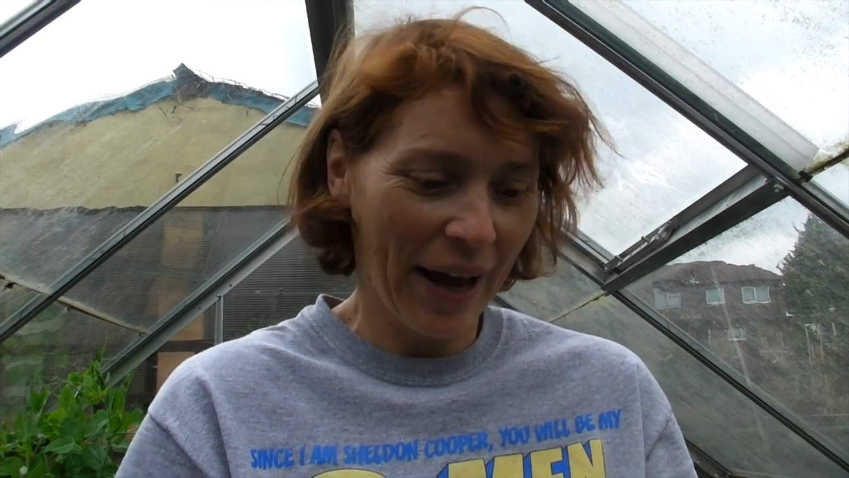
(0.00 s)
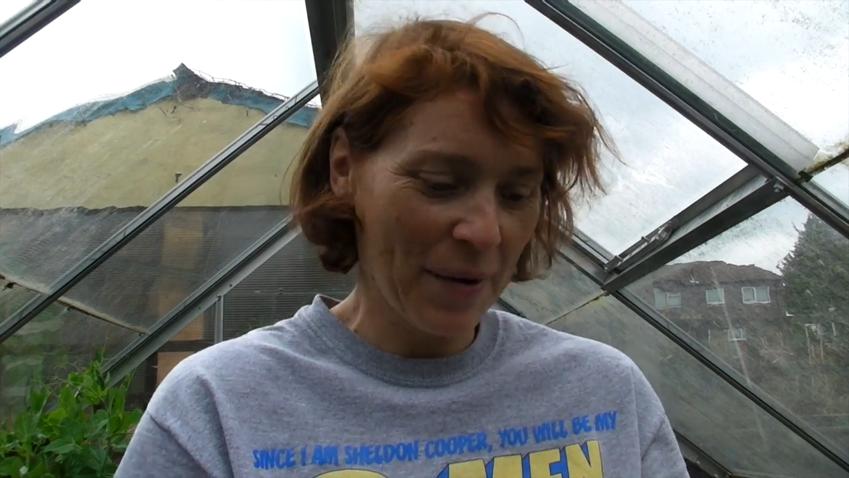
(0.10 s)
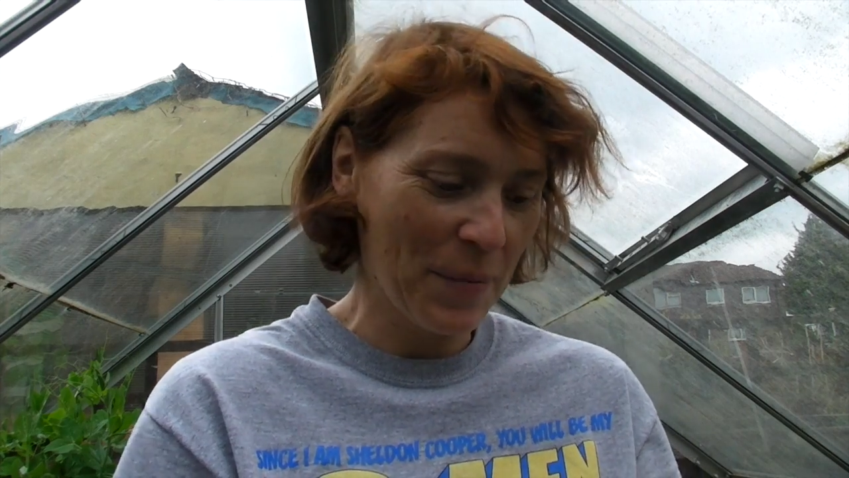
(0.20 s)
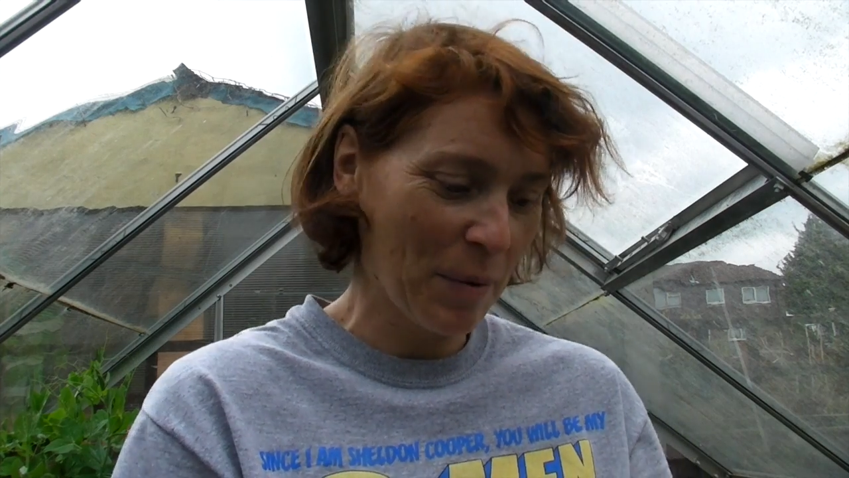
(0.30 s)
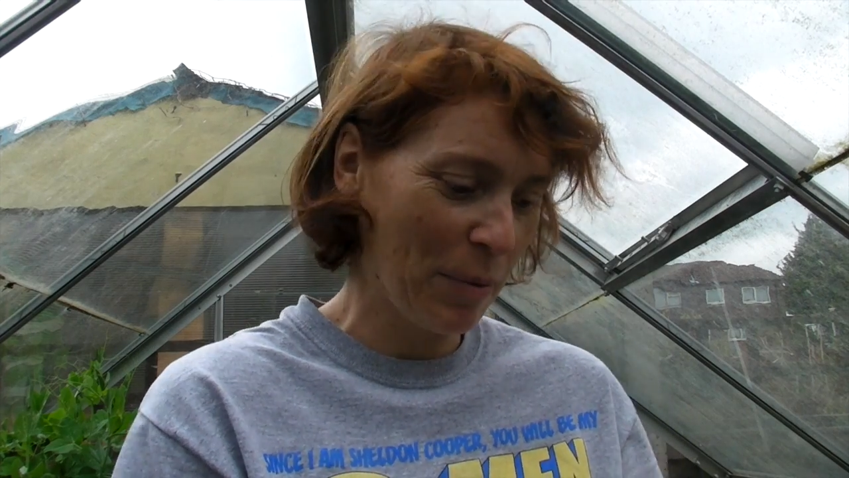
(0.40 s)

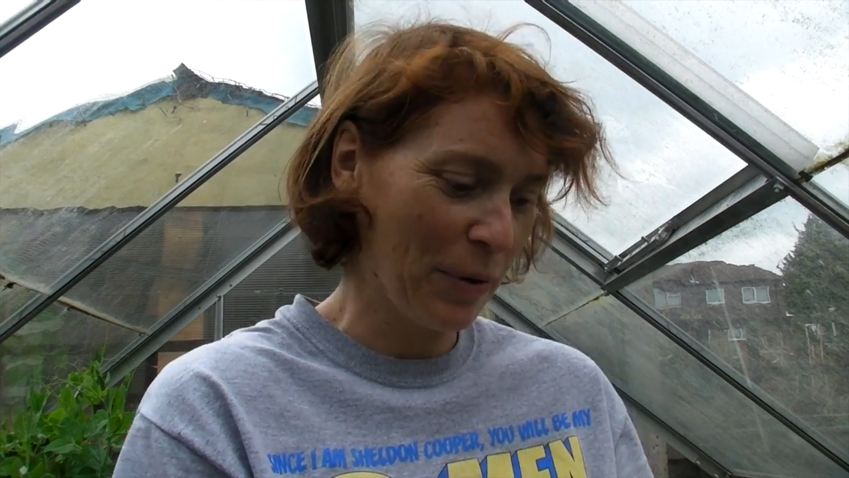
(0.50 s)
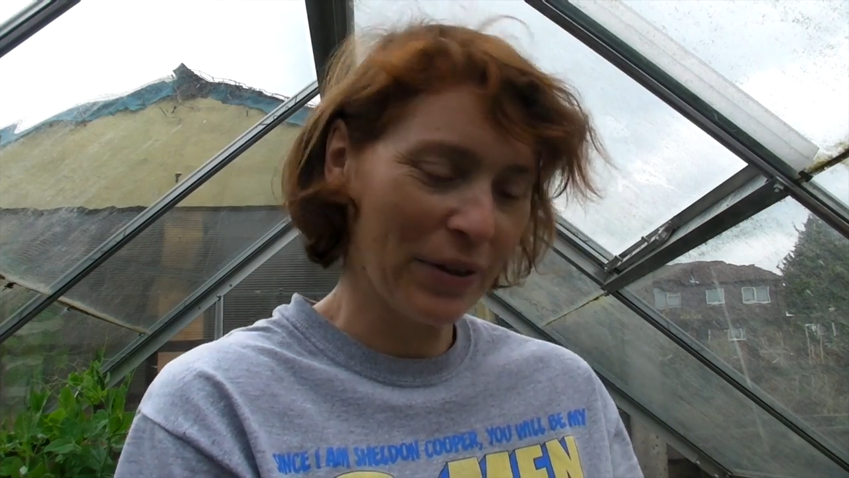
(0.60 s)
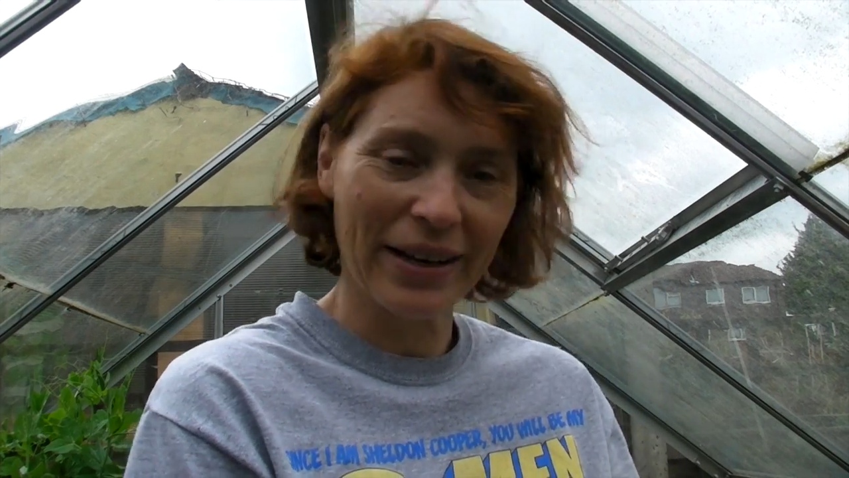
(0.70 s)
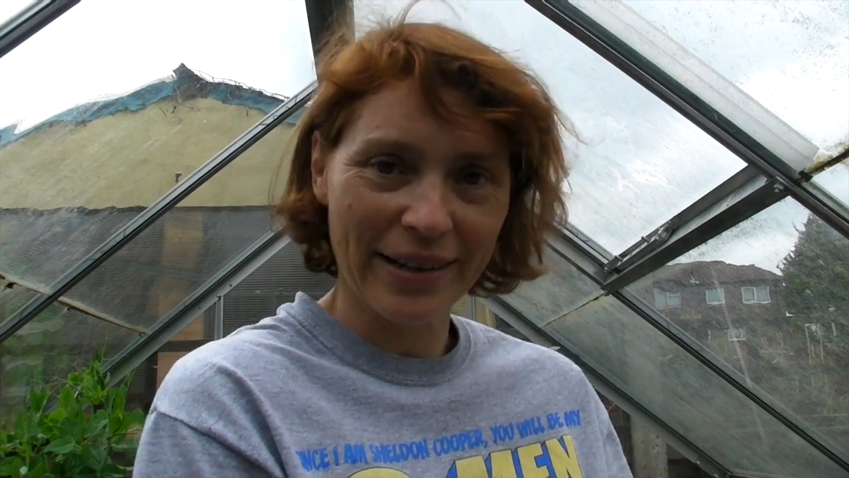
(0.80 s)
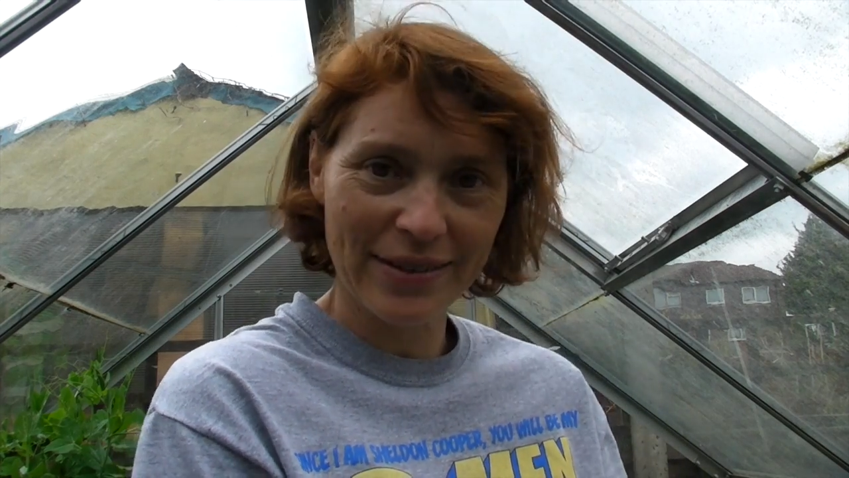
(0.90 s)
and we'll put
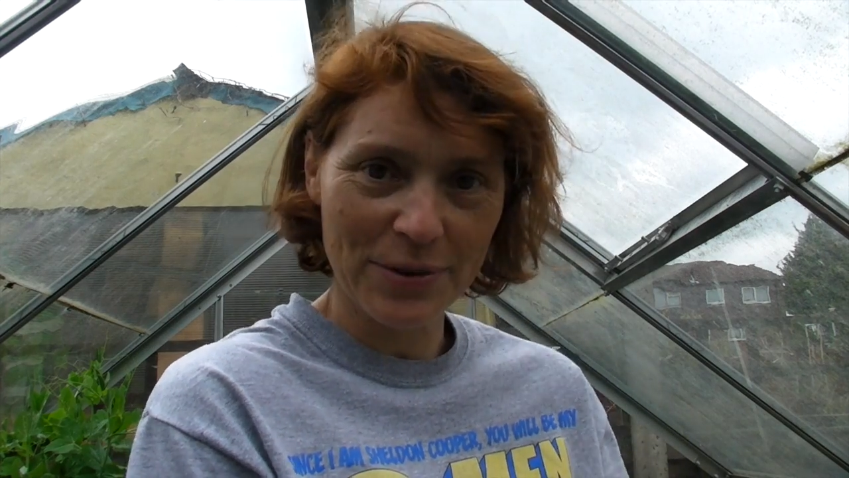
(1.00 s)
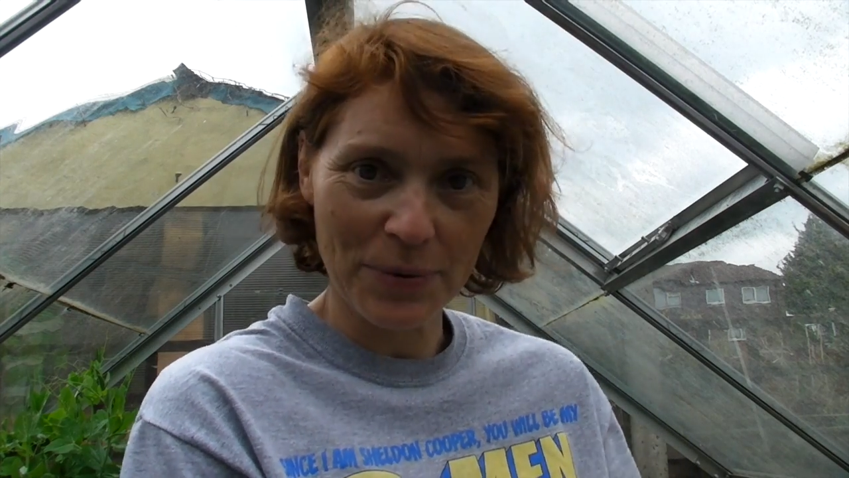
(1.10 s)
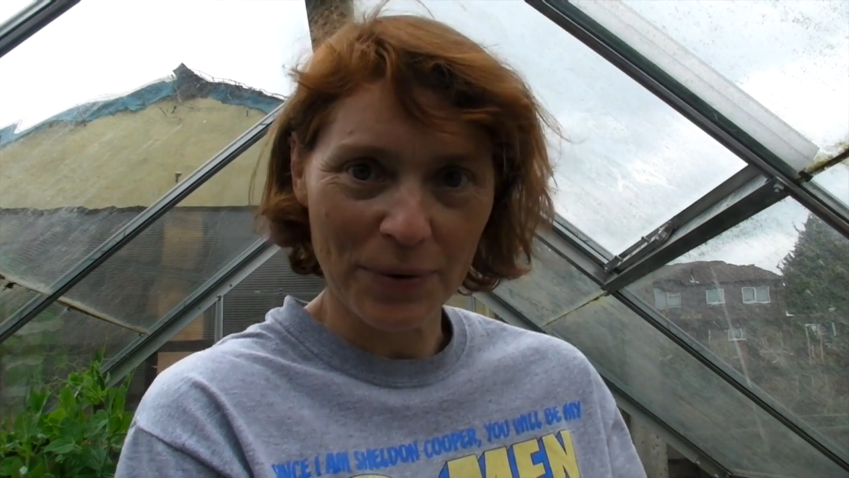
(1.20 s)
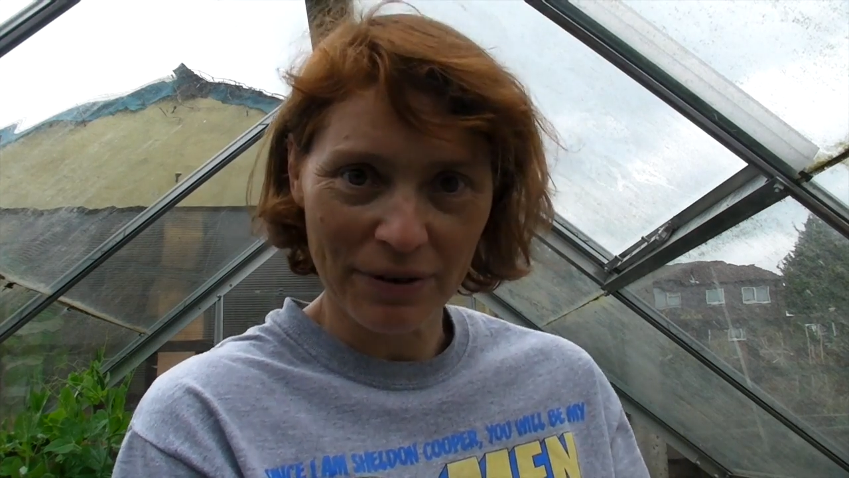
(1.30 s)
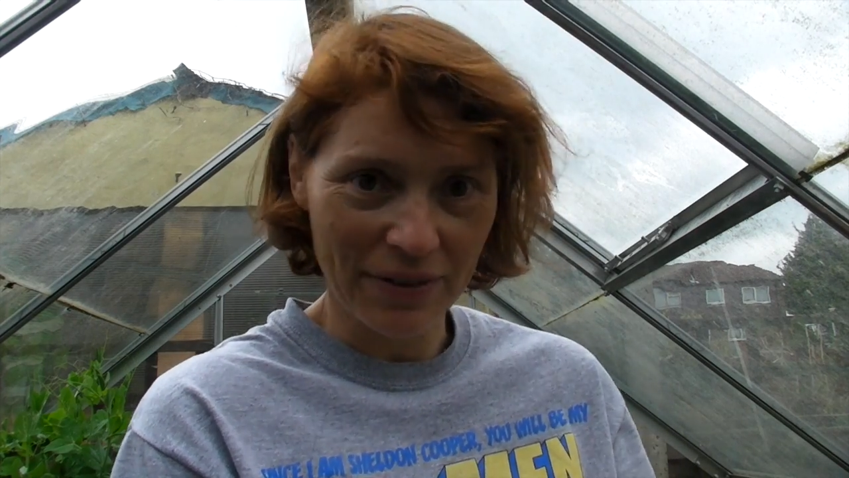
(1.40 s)
the links to
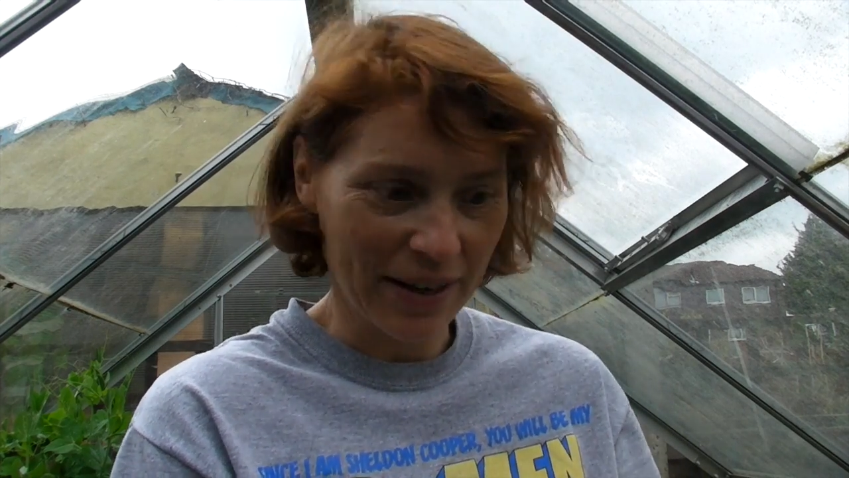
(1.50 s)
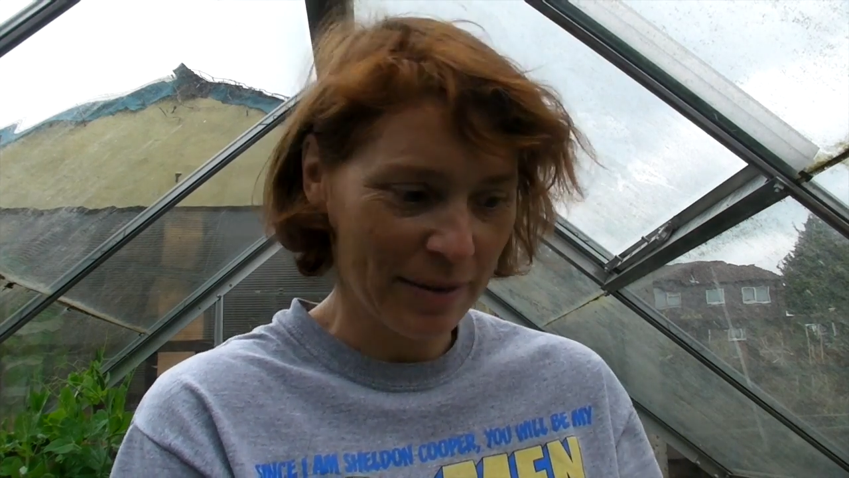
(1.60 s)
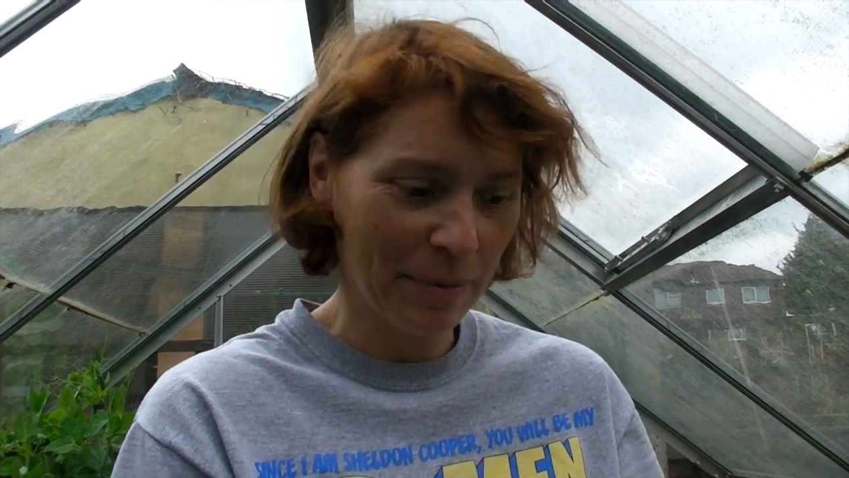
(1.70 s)
all of these.